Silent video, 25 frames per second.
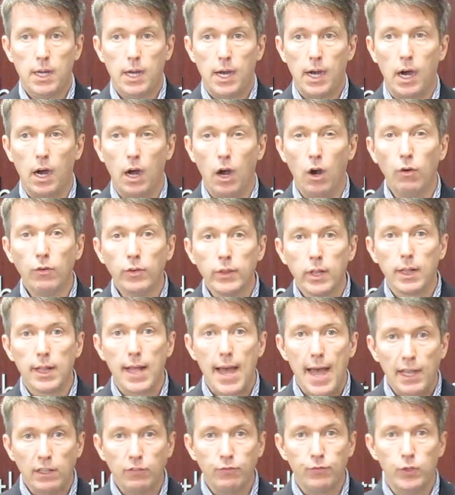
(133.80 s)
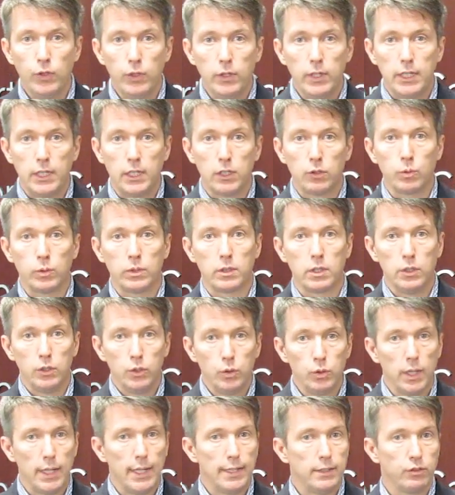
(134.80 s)
Over the last few years, with the
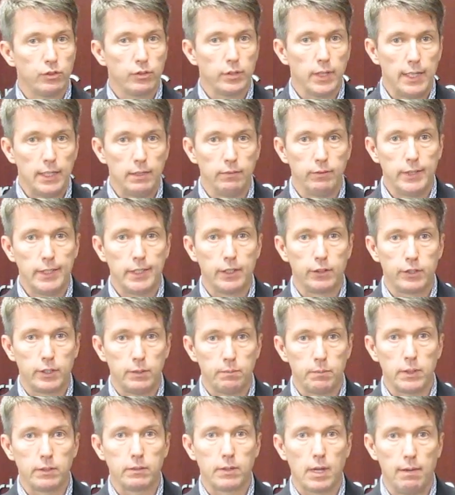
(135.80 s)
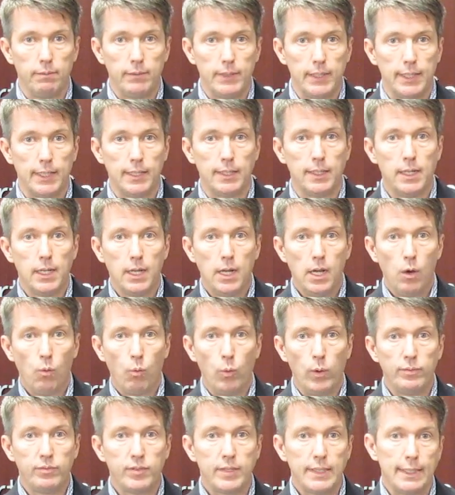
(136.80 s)
new legislative leadership that's come in,
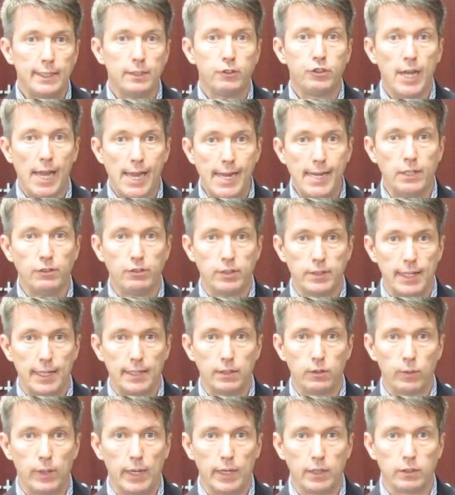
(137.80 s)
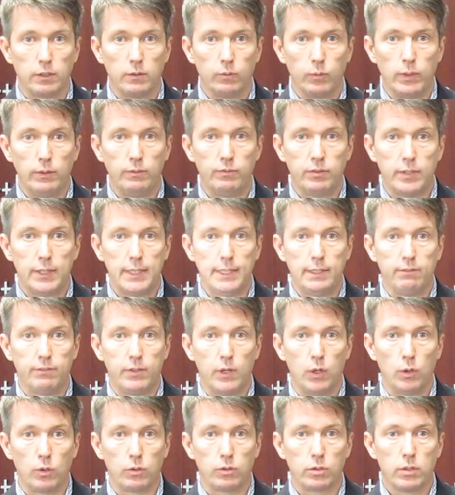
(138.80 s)
we've seen a change in that direction. We've seen
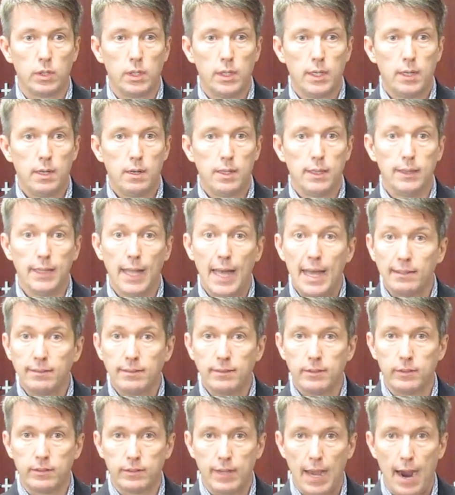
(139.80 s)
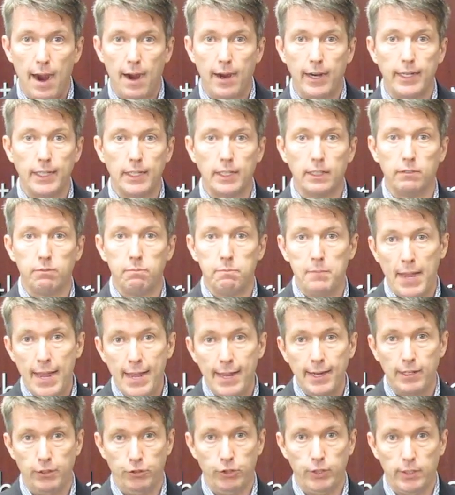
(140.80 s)
folks less desiring of
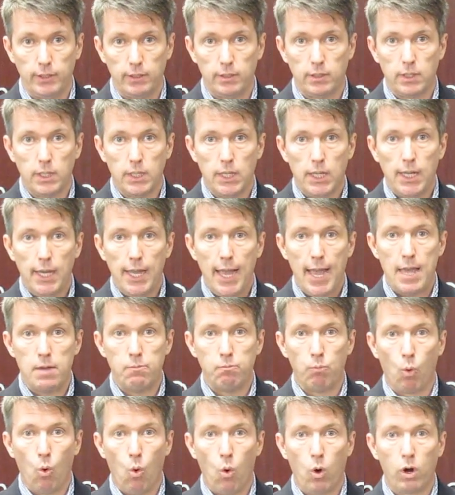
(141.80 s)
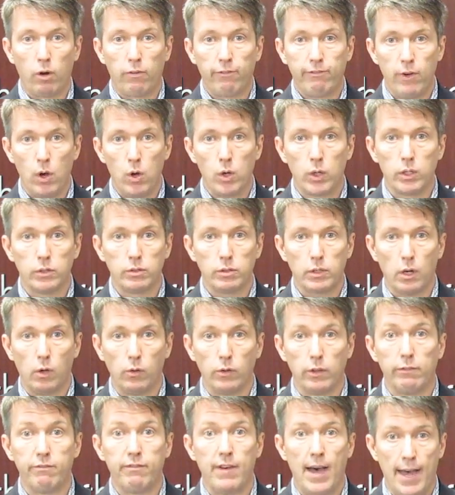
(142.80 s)
managing and more focused
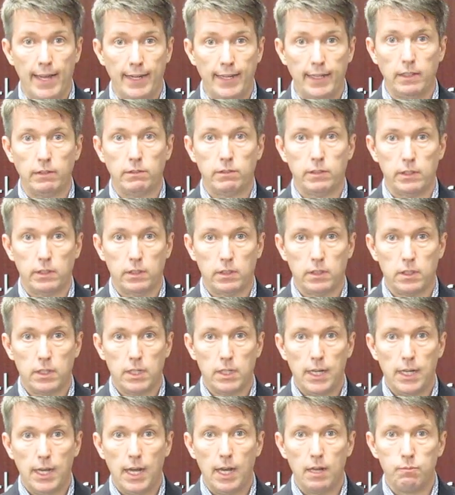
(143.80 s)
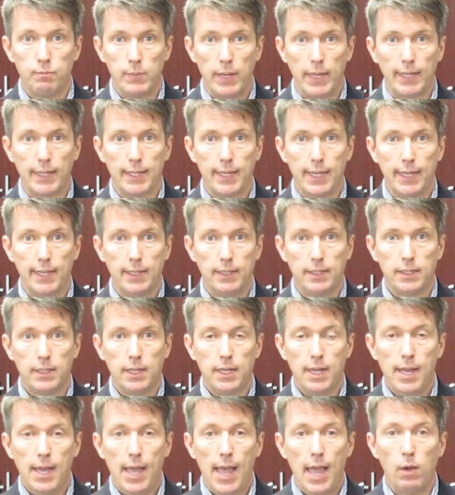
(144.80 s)
on the financing of Medicaid.
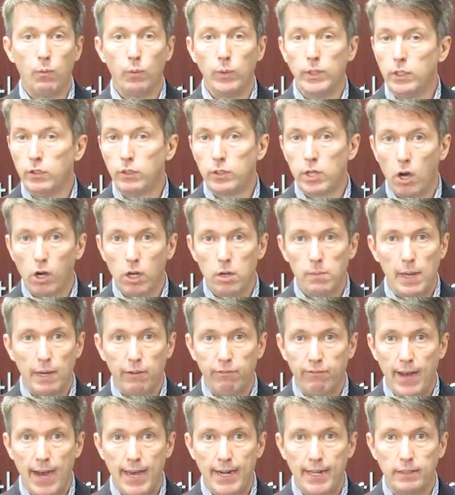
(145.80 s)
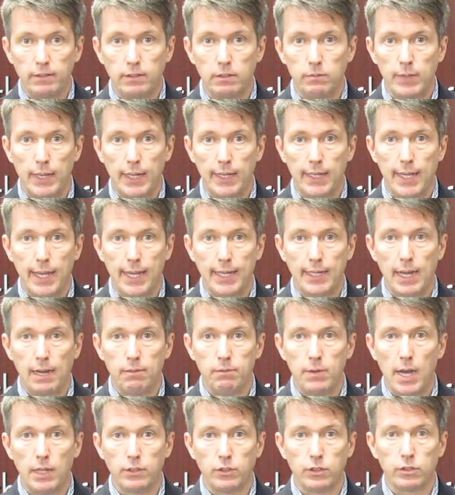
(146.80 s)
And when you talk about financing Medicaid,
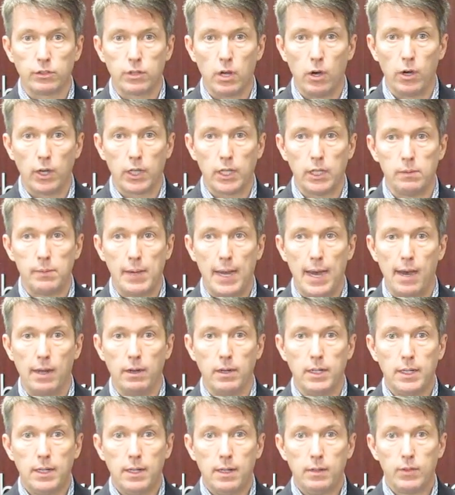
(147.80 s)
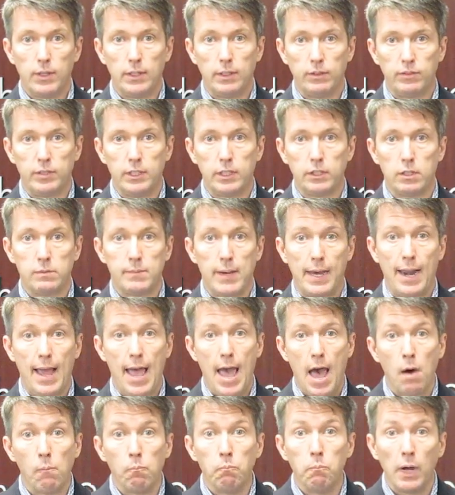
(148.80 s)
I'm not just talking about the decision about
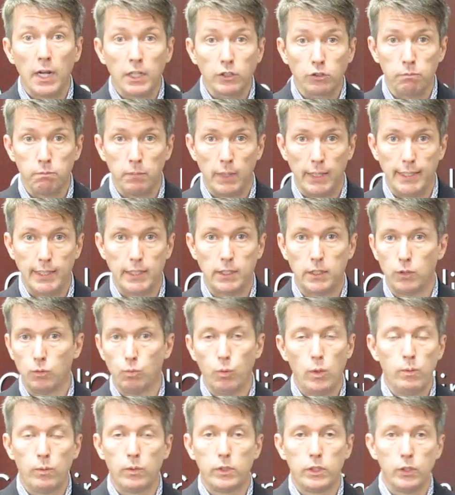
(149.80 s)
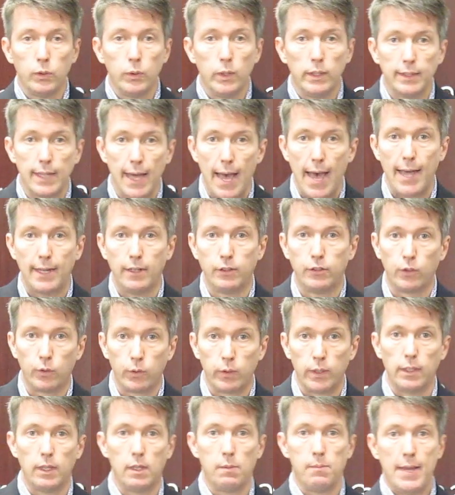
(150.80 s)
how much money, because we were doing that
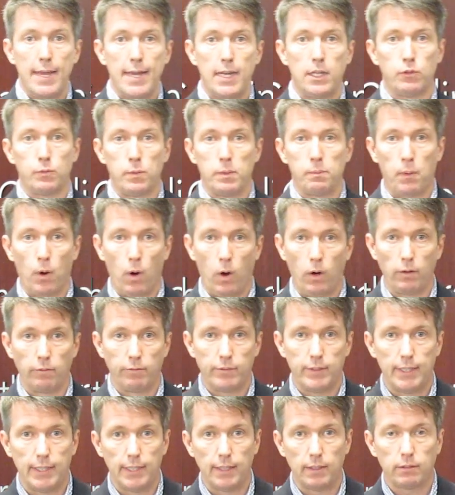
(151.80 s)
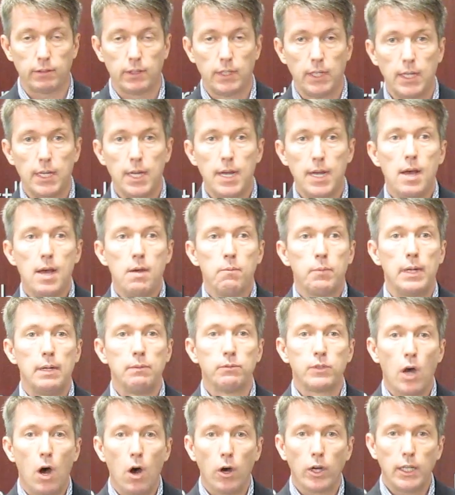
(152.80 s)
during the management part of things, but
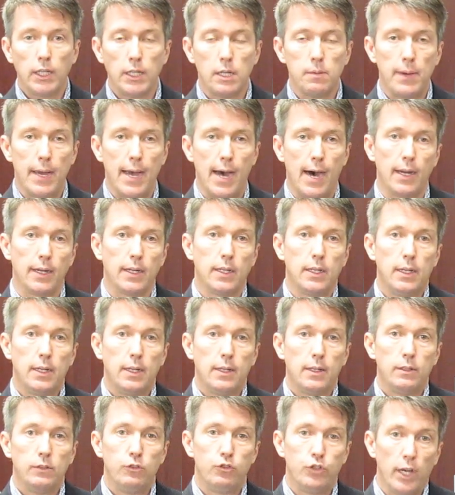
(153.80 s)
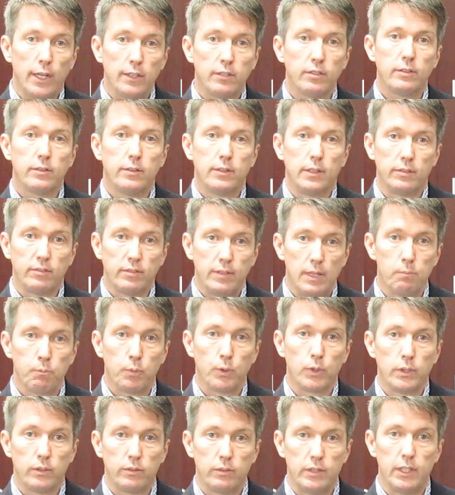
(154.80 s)
I'm talking about just the
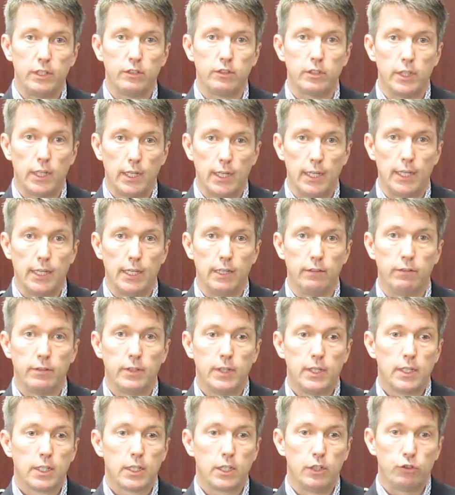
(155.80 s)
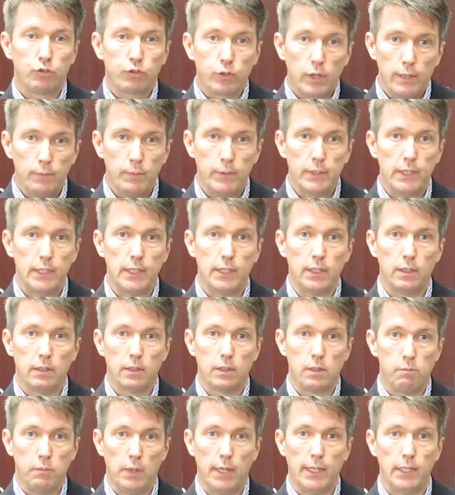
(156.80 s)
simple decision of contributing
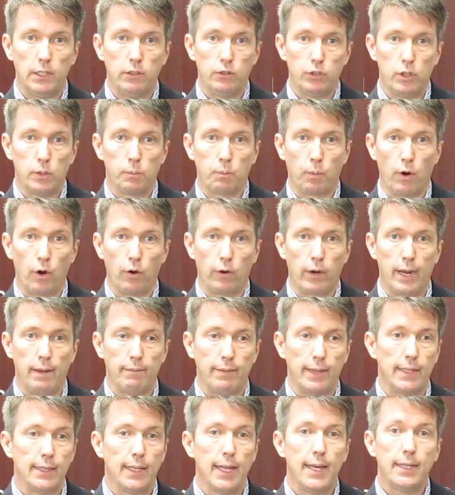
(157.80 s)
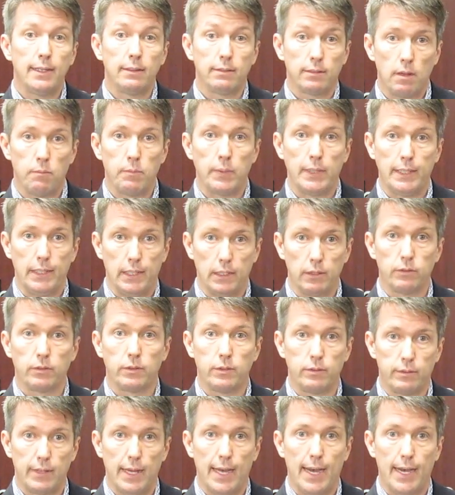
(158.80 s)
the money to the program and letting somebody else
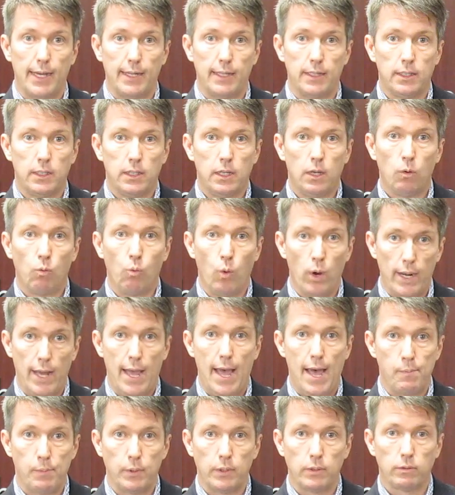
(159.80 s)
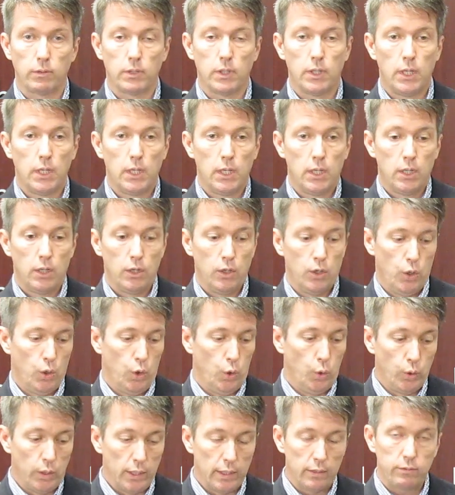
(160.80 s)
decide what happens,
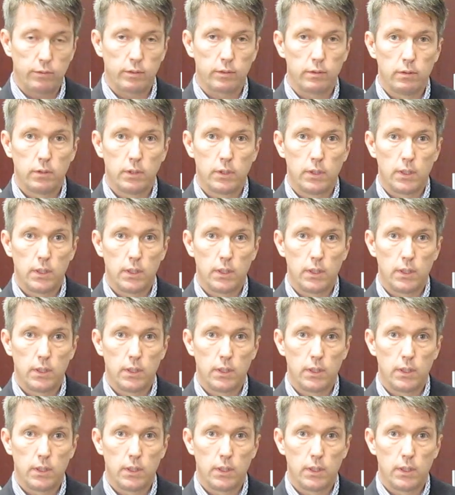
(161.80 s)
who gets